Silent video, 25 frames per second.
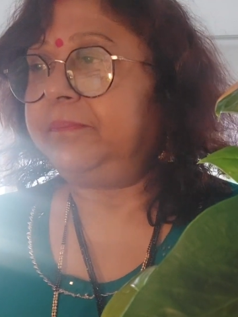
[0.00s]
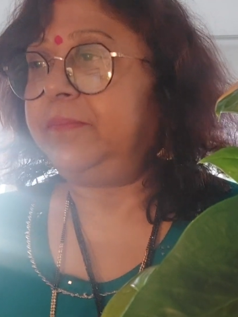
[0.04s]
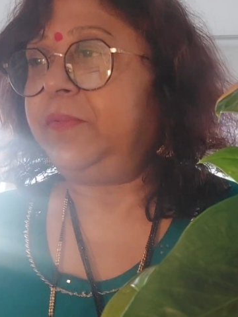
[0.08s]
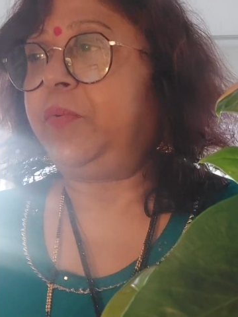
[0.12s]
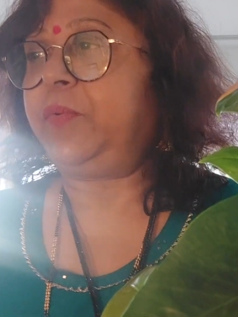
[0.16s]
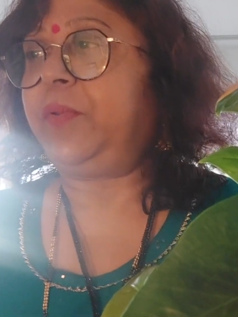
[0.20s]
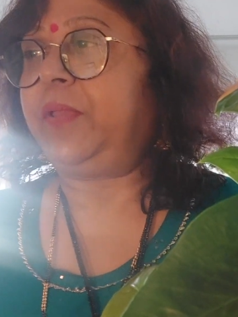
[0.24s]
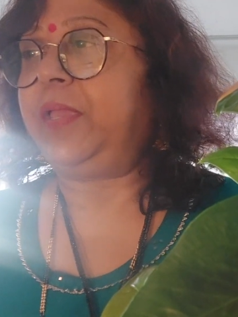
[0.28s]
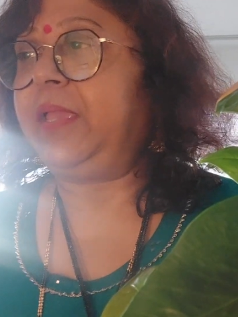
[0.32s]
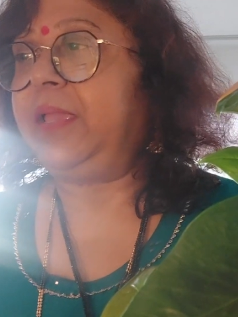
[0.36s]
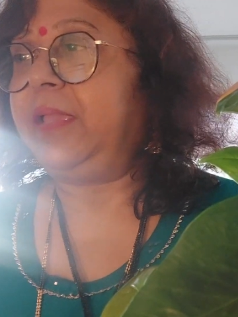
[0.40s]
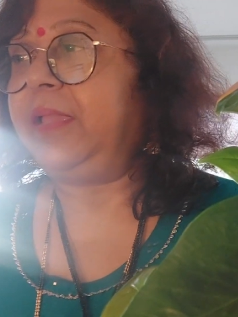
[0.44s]

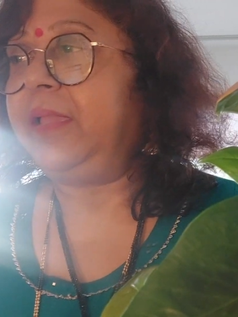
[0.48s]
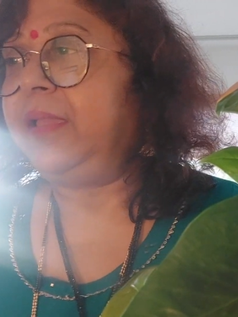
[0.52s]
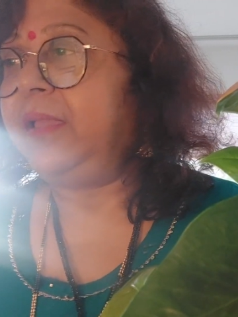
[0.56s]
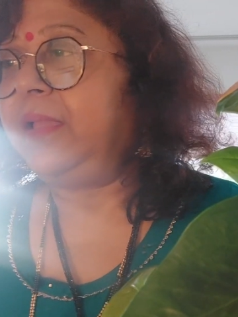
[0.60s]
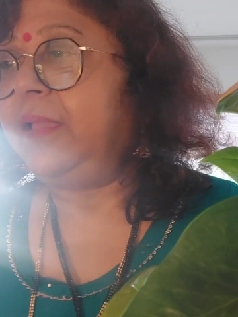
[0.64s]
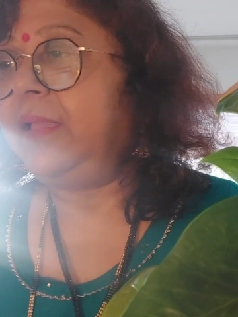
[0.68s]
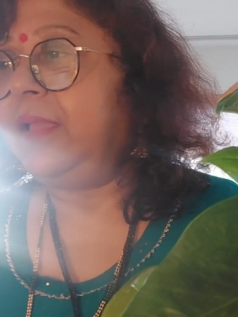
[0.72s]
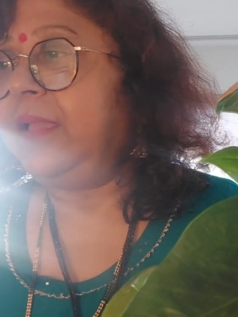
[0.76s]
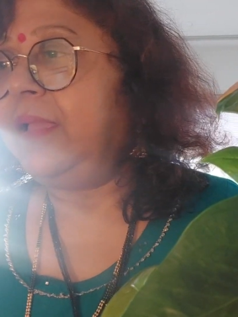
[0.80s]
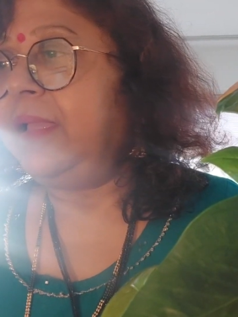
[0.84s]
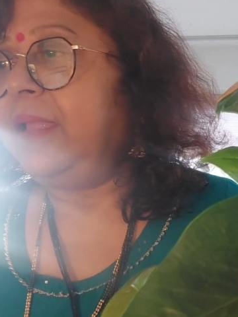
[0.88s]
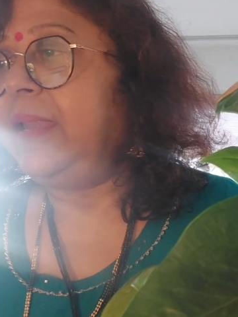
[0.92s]
Okay.
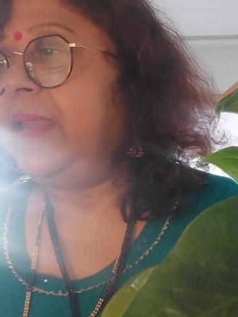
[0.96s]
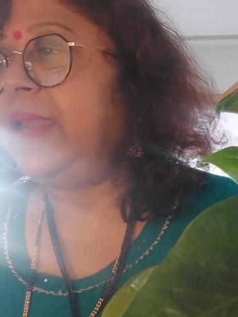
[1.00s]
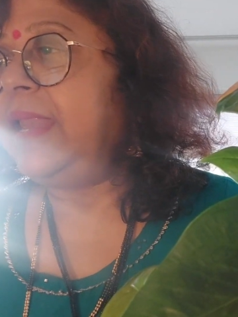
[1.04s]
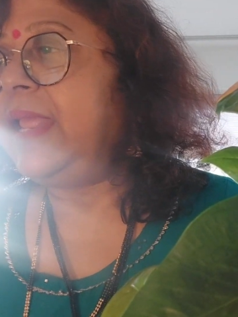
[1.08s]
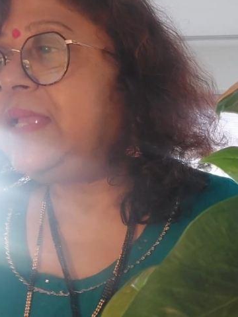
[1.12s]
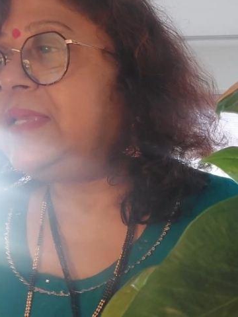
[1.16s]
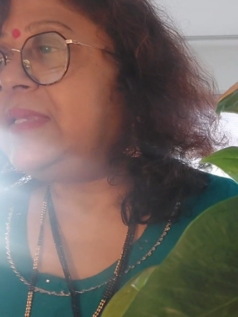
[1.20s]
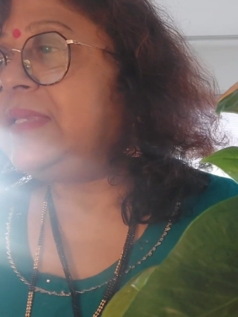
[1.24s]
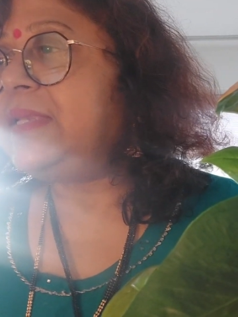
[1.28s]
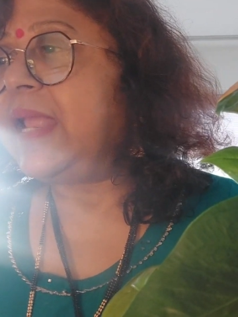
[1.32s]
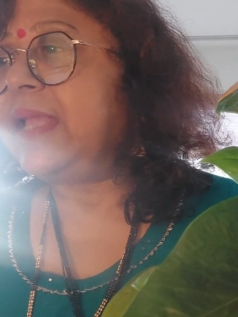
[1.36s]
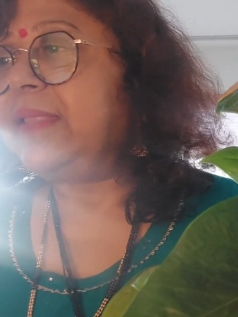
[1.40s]

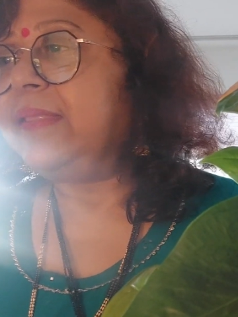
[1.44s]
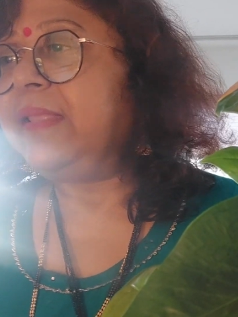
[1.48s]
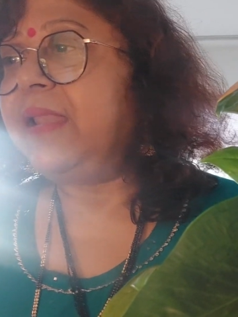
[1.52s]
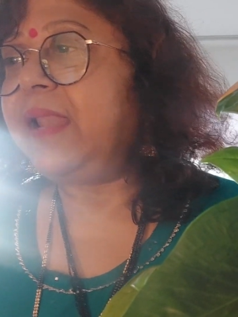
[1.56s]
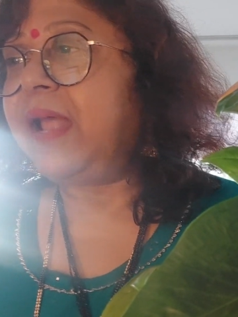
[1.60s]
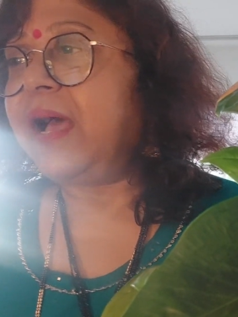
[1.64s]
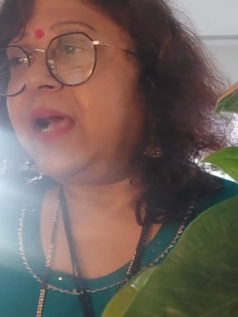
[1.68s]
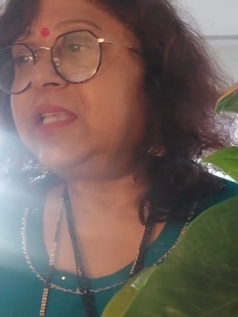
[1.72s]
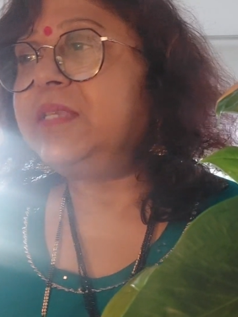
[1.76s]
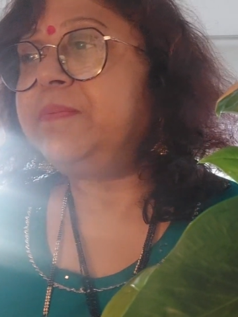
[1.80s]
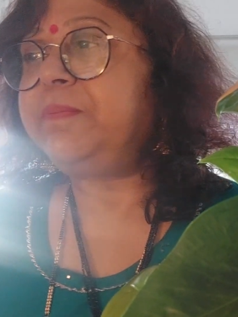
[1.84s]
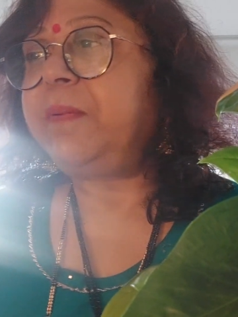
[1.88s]
Next, and the
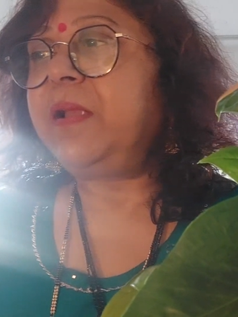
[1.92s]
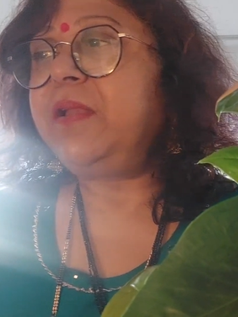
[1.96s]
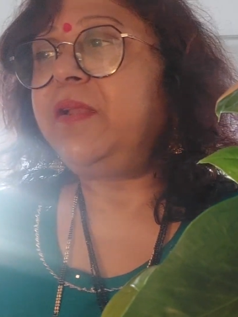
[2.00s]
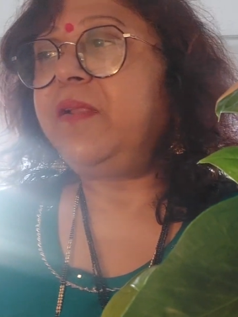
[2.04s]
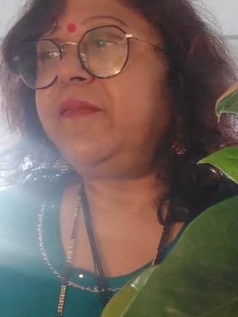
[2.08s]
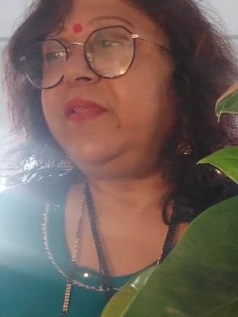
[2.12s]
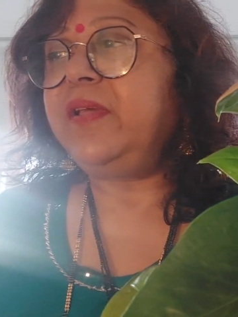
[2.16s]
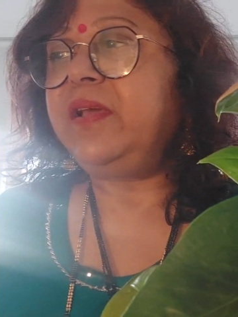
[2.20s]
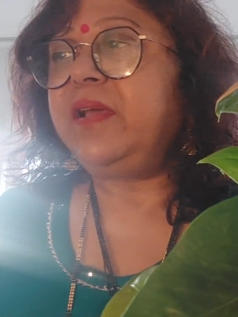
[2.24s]
last part of